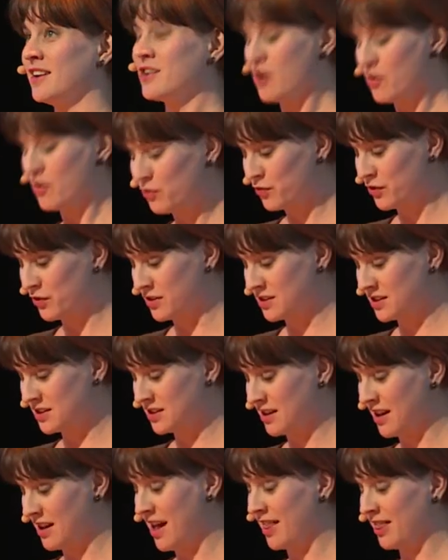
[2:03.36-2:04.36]

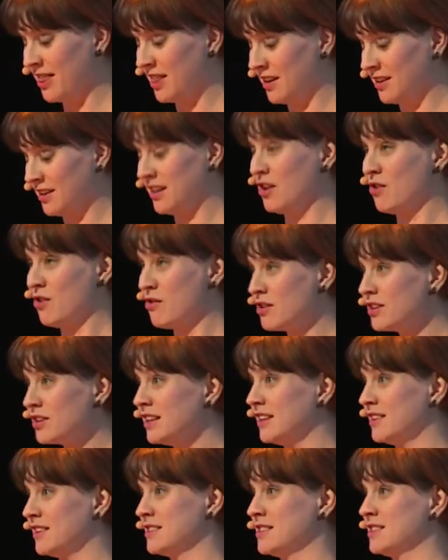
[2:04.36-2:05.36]
conference and the
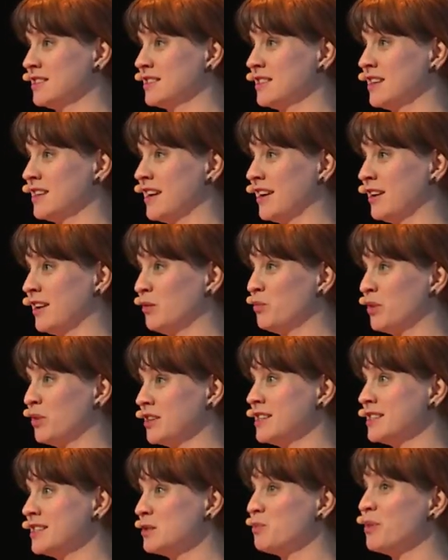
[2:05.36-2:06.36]
audience and
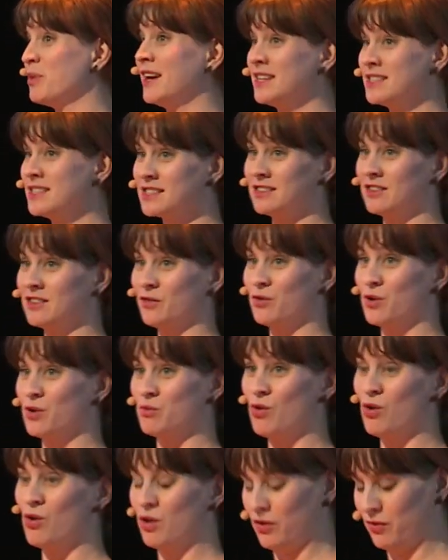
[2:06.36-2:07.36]
participation
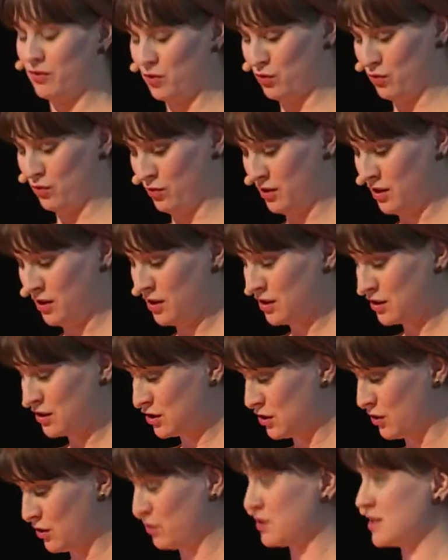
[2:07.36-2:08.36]
from all of you
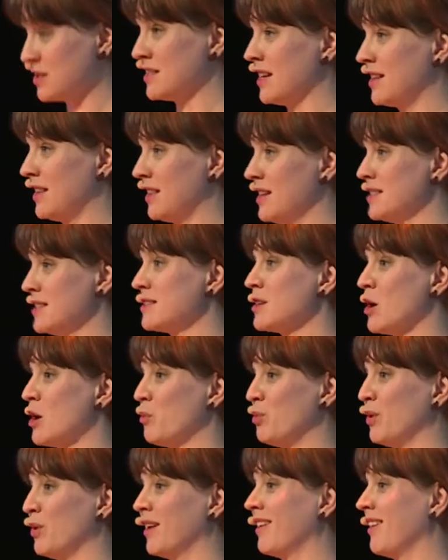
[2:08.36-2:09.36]
shows that this
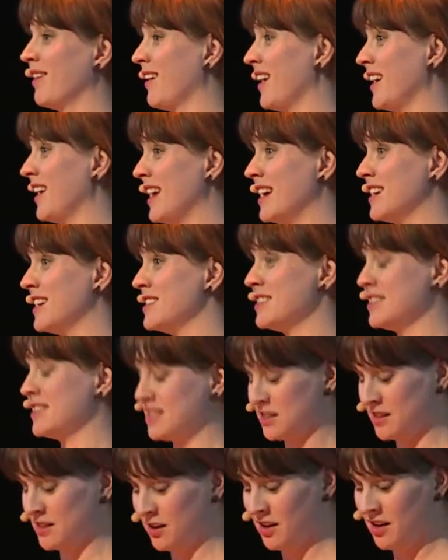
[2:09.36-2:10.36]
topic
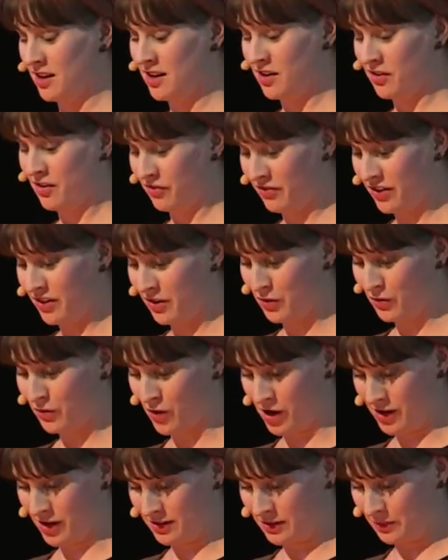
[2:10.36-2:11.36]
engages very
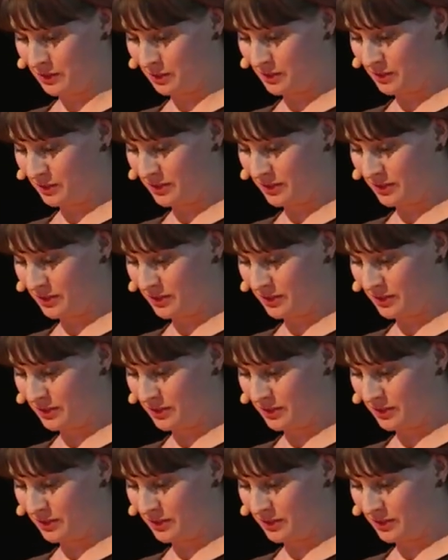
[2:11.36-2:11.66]
wide.